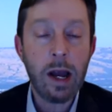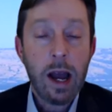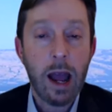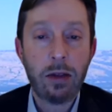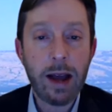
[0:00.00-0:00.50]

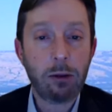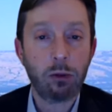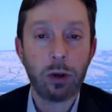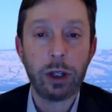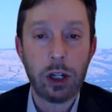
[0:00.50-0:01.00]
And that
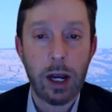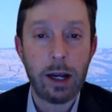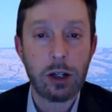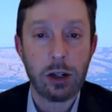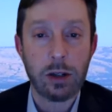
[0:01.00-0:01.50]
really
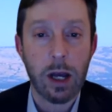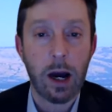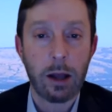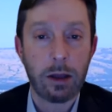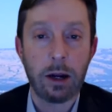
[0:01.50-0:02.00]
changes,
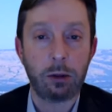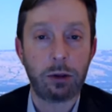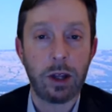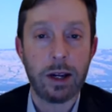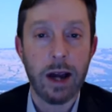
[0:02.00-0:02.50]
you know, the
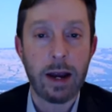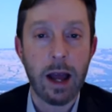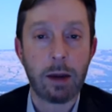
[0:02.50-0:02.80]
dynamic.